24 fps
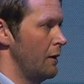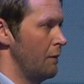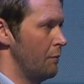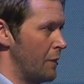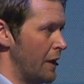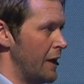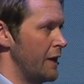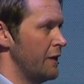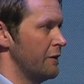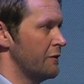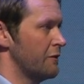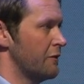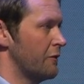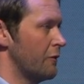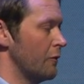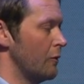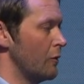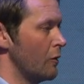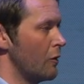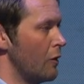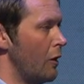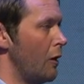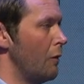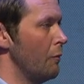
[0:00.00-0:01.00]
based
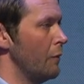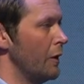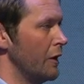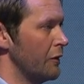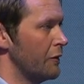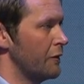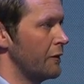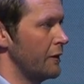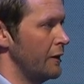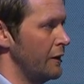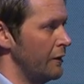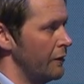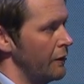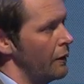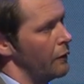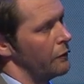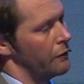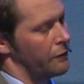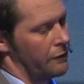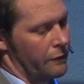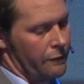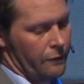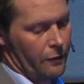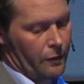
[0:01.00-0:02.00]
on comments in
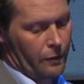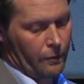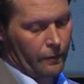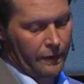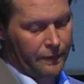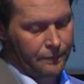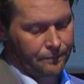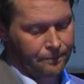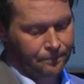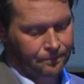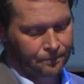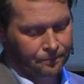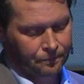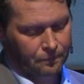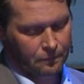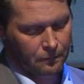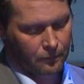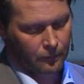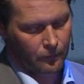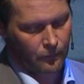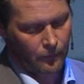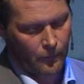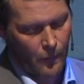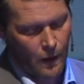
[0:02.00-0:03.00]
that survey.
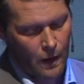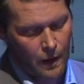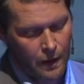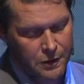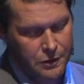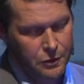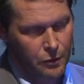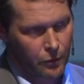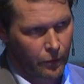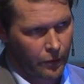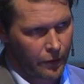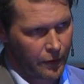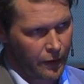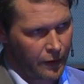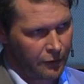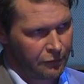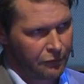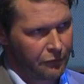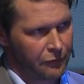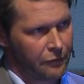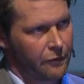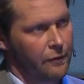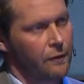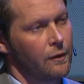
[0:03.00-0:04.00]
And sure
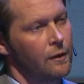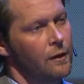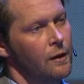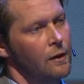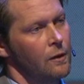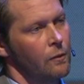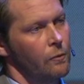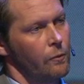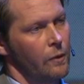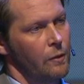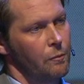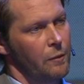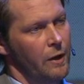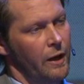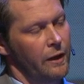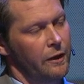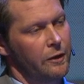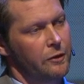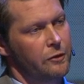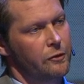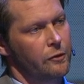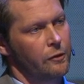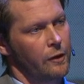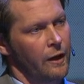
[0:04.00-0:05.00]
enough, we
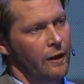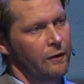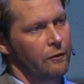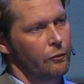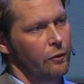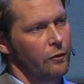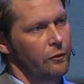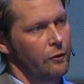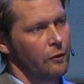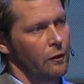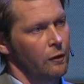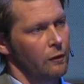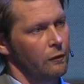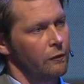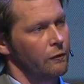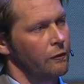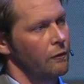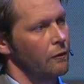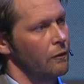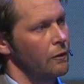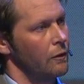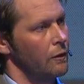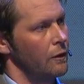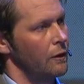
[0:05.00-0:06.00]
managed to get results
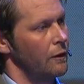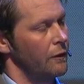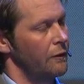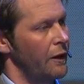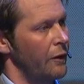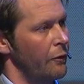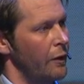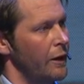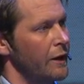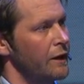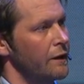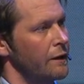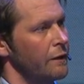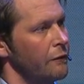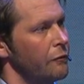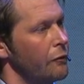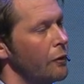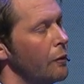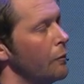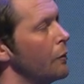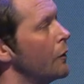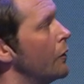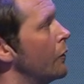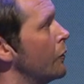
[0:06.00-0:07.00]
directly
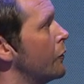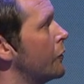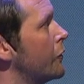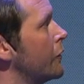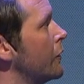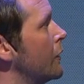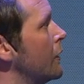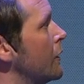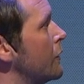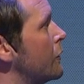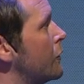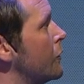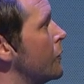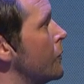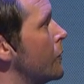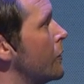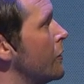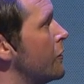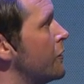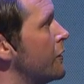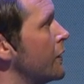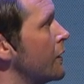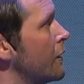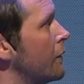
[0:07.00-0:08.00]
from those 2
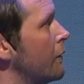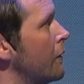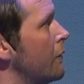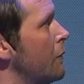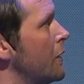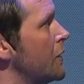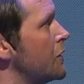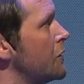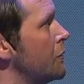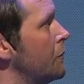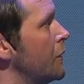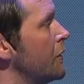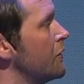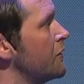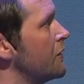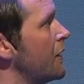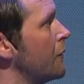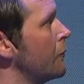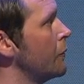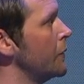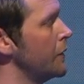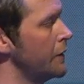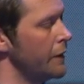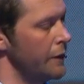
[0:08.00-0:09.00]
consecutive measurements
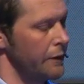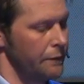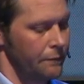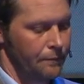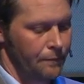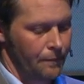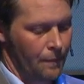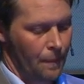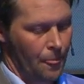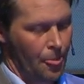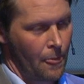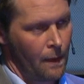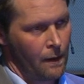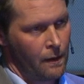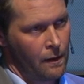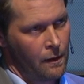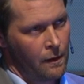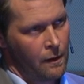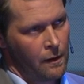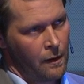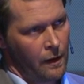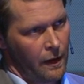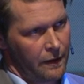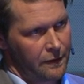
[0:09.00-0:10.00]
that we did.
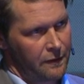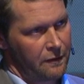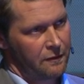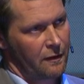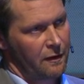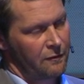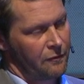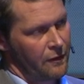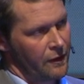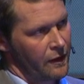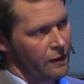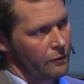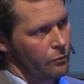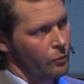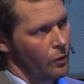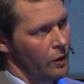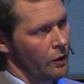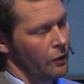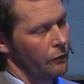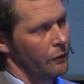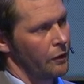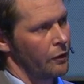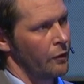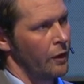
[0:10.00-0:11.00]
And this, I think, is
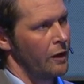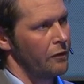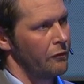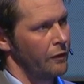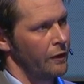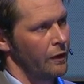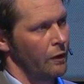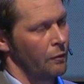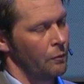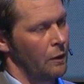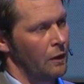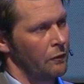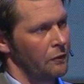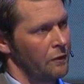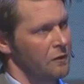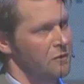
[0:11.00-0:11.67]
one of the great things about